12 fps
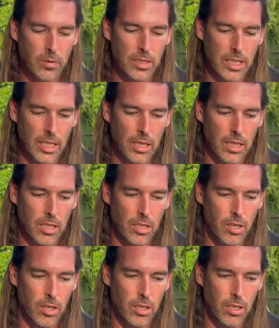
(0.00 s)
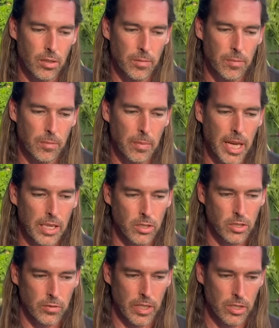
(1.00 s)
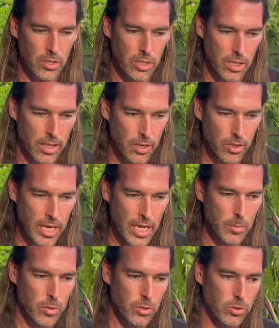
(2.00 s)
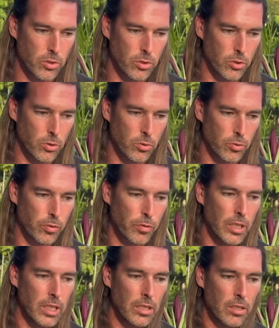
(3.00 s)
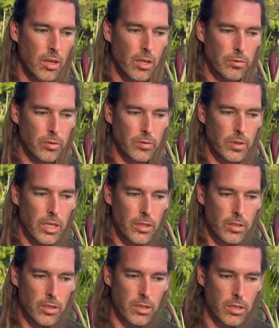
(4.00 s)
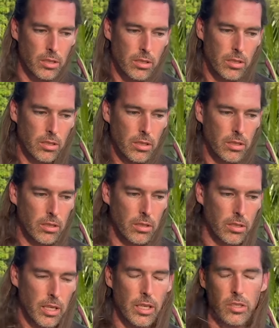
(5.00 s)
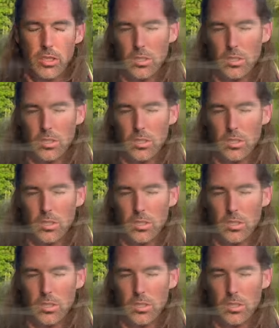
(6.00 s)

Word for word: is that there are patterns of energy that are able to feed off of other energy